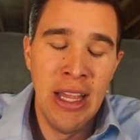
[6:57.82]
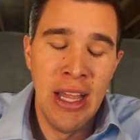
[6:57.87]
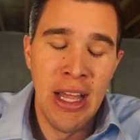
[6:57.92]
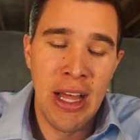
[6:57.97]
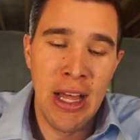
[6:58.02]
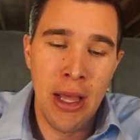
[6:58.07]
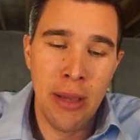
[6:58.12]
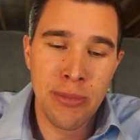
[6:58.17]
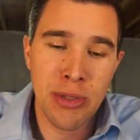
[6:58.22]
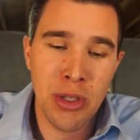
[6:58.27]

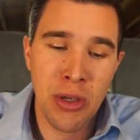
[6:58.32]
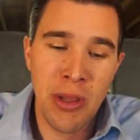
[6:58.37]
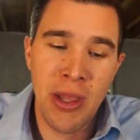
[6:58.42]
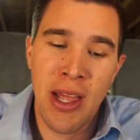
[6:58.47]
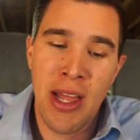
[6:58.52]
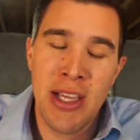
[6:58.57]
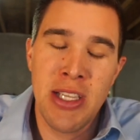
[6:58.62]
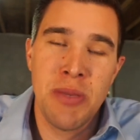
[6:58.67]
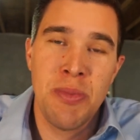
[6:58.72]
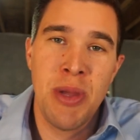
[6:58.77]
Um, so
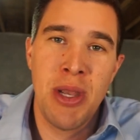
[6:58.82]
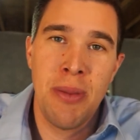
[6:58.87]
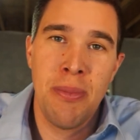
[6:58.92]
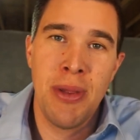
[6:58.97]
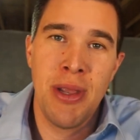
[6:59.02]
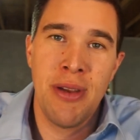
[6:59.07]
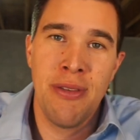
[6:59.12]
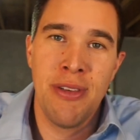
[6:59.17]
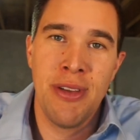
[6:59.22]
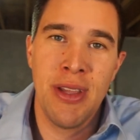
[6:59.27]
that has been a
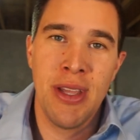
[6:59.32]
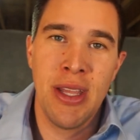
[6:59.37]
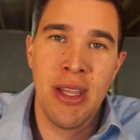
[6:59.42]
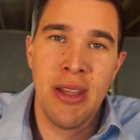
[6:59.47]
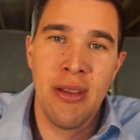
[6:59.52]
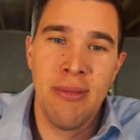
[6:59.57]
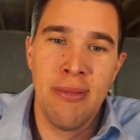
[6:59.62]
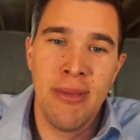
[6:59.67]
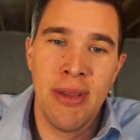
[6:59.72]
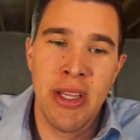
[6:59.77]
bit of
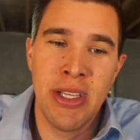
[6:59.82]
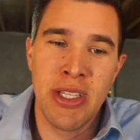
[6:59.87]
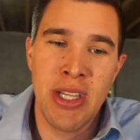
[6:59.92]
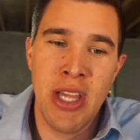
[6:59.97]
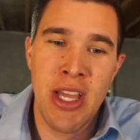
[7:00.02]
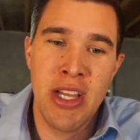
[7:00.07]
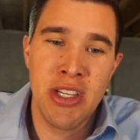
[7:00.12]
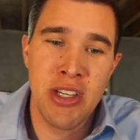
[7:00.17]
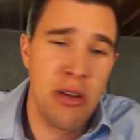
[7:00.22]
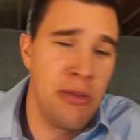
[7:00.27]
a, a,
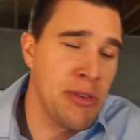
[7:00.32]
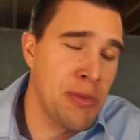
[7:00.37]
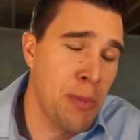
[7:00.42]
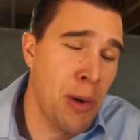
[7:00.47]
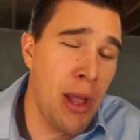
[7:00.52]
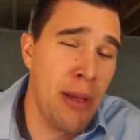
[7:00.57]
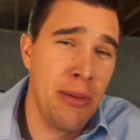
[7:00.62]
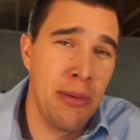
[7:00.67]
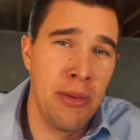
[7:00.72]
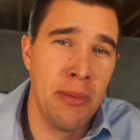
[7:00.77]
change, and it was
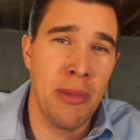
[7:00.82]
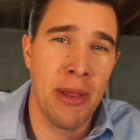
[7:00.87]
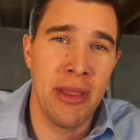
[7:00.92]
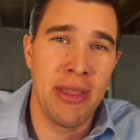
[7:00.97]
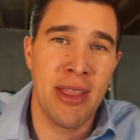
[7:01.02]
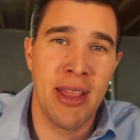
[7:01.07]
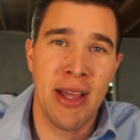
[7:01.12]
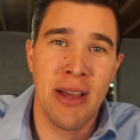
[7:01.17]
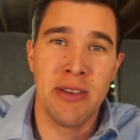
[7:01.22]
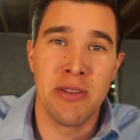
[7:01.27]
probably my
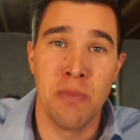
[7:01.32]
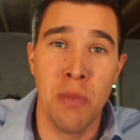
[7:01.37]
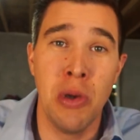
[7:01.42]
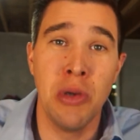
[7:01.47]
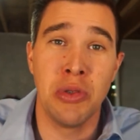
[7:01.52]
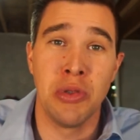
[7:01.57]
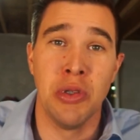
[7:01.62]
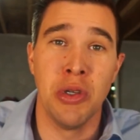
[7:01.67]
thing I was most